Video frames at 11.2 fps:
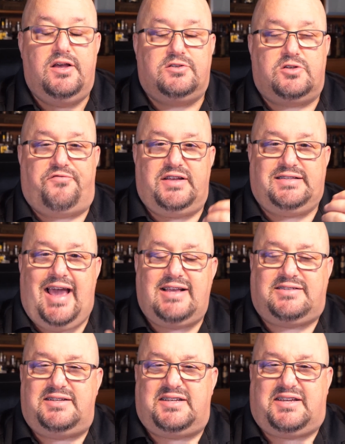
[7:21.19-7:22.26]
So if you
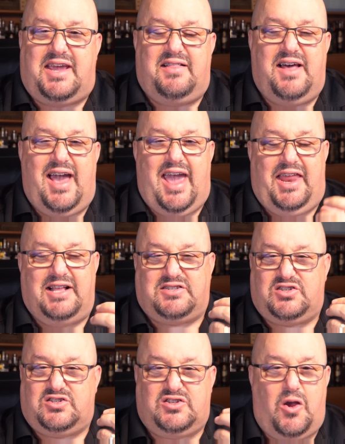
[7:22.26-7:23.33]
taste the tequila and it's
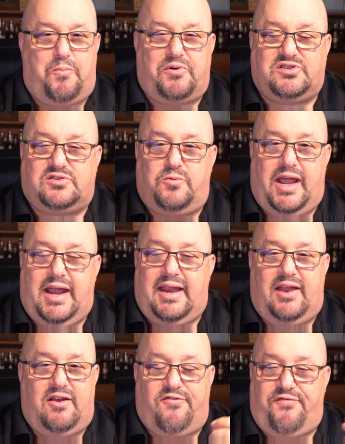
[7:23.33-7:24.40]
super sweet,
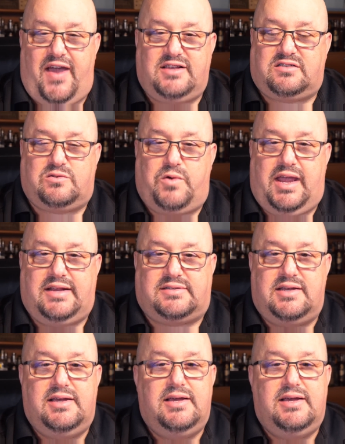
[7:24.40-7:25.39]
in your face sweet,